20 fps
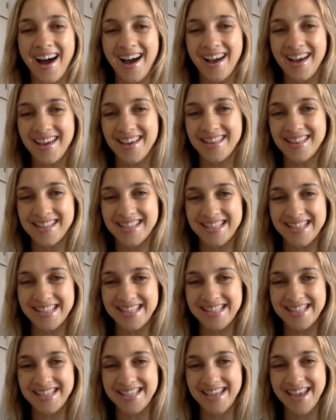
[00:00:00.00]
Hi, this
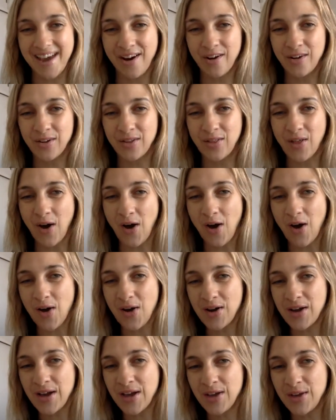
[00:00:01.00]
is Tara
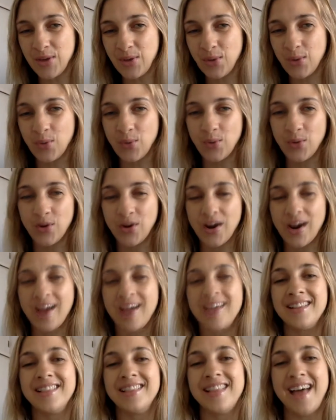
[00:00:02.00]
Long, your
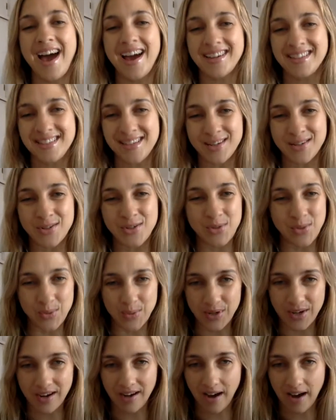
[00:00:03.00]
galactic
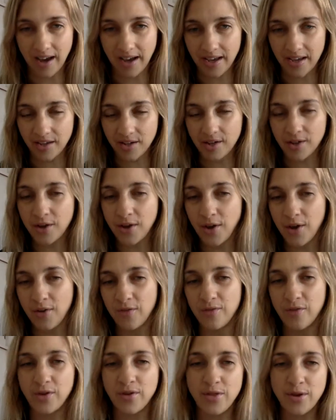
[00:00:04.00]
tour guide
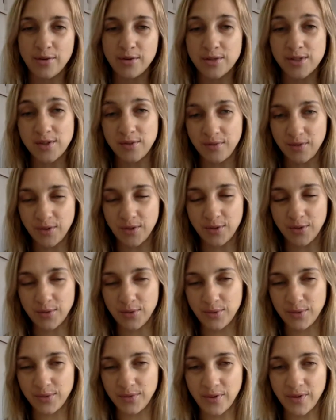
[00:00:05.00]
for those
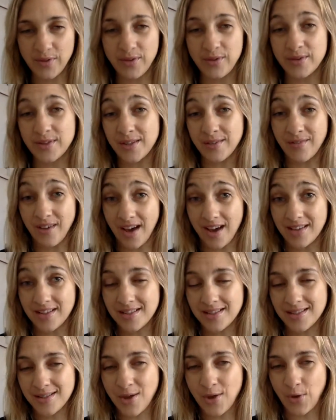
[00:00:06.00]
of
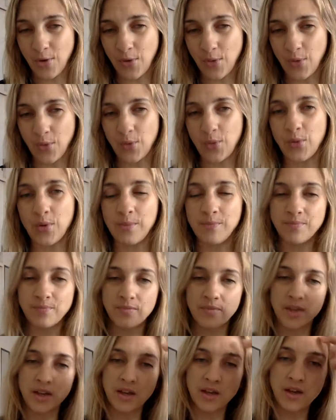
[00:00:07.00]
us who
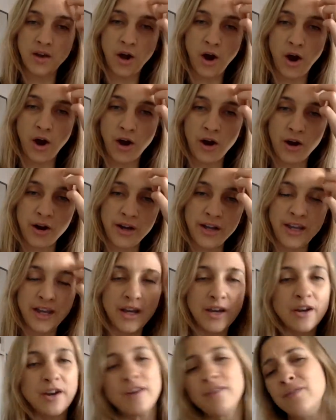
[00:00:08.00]
are
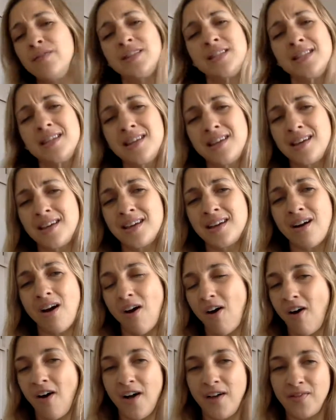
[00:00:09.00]
here visiting
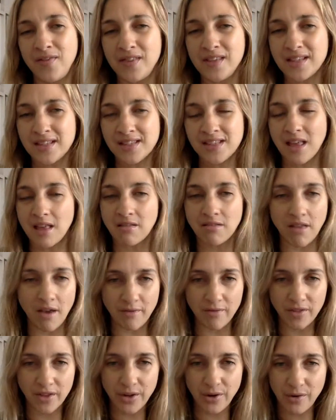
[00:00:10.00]
on this
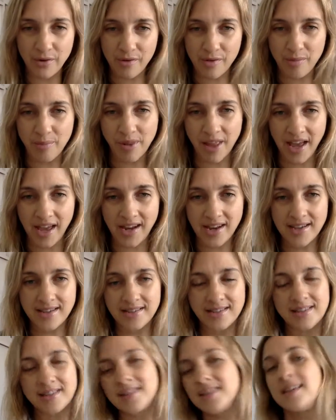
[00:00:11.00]
lovely Earth
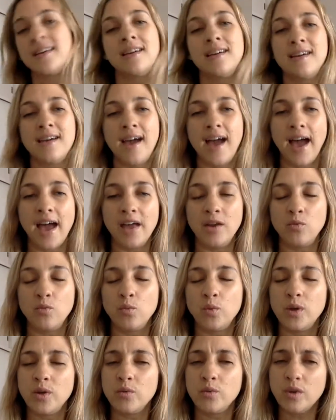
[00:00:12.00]
planet and
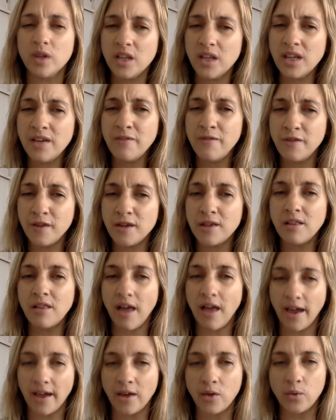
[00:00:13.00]
we really feel
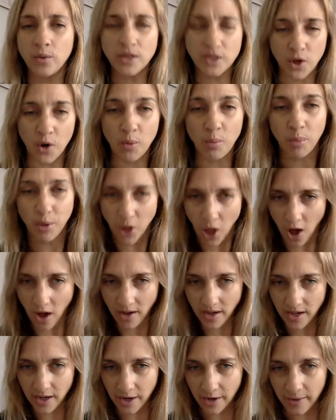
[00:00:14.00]
like we don't belong
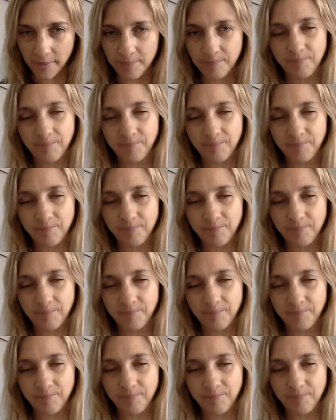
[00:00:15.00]
here.